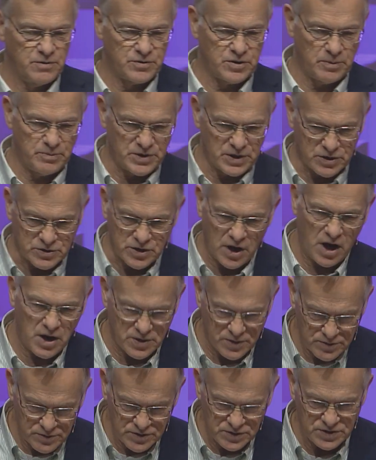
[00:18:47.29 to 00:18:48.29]
from the
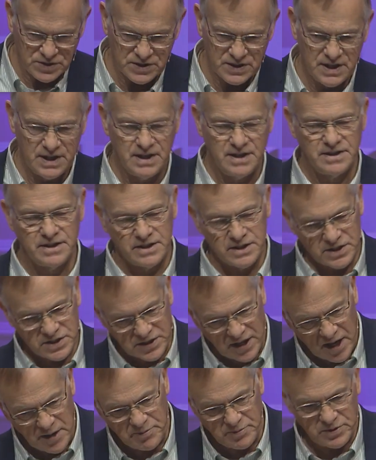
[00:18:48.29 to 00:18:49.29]
crowds, the
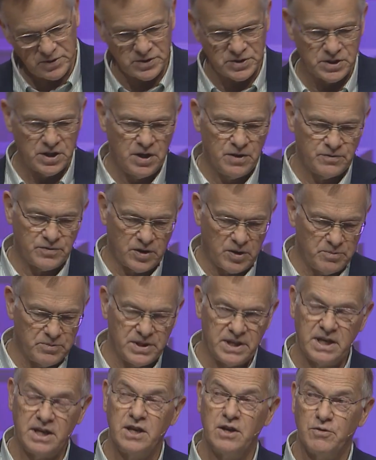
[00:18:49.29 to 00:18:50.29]
disciples from
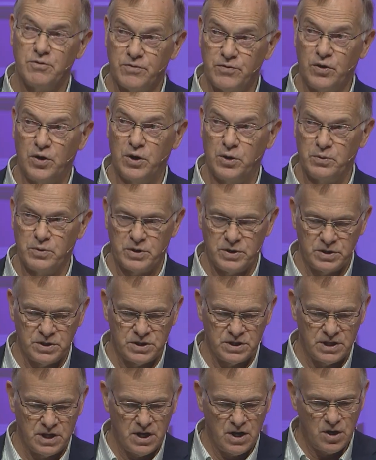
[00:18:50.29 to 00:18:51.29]
the
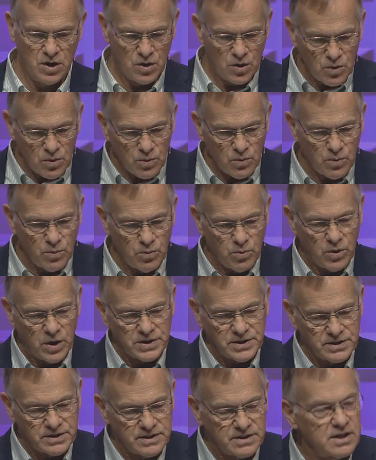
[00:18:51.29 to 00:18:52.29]
followers,
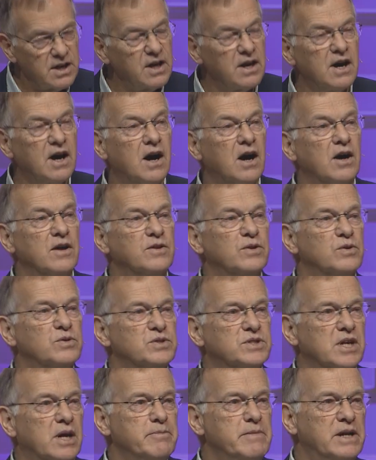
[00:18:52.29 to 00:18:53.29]
what are
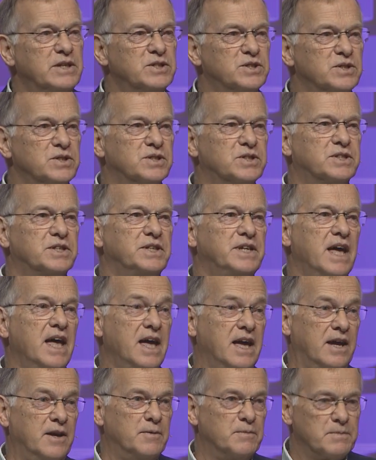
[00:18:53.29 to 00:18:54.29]
those dimensions
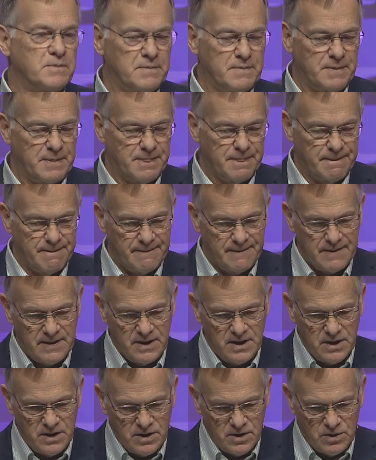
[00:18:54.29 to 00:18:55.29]
today?
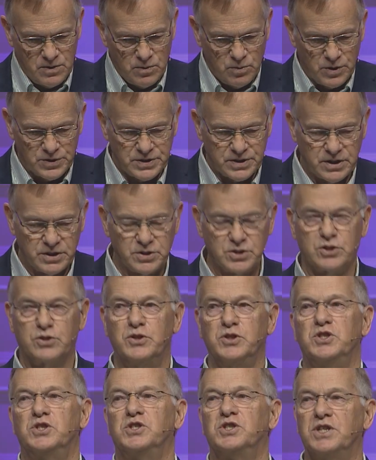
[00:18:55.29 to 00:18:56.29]
What does
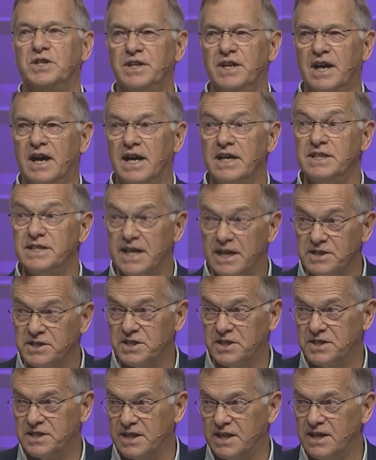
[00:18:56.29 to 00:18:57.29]
Christian
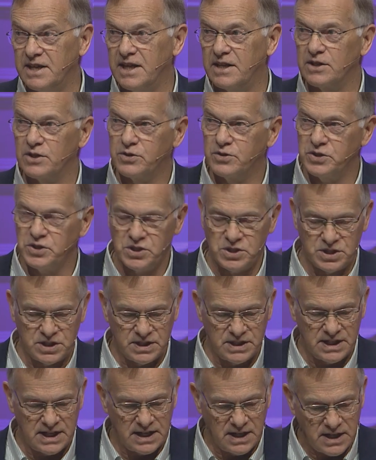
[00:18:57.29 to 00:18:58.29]
identity and
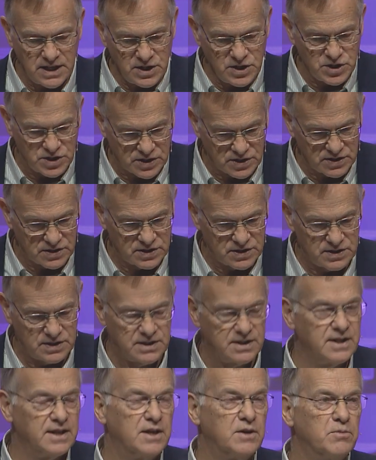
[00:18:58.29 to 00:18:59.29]
Christian allegiance
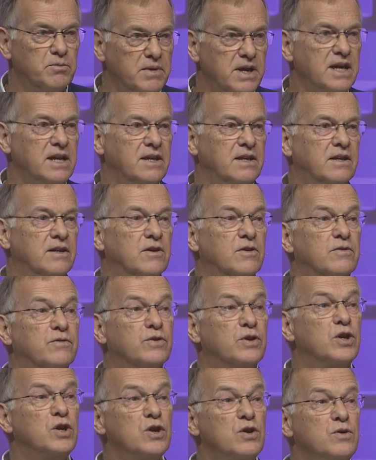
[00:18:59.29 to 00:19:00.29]
mean
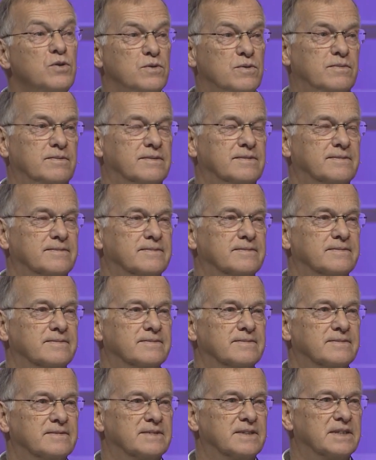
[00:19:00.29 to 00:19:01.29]
for you?
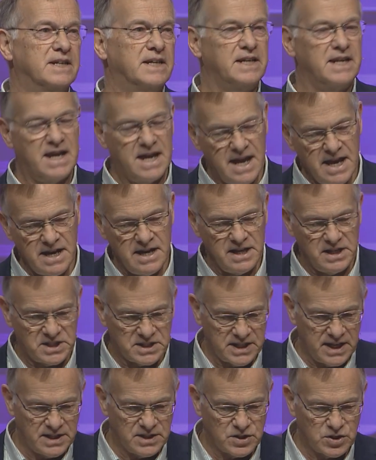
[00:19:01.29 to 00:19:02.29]
In any
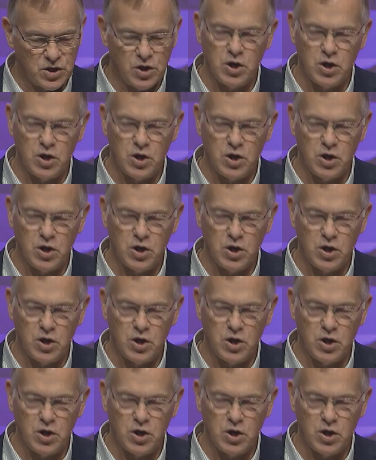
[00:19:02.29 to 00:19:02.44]
sense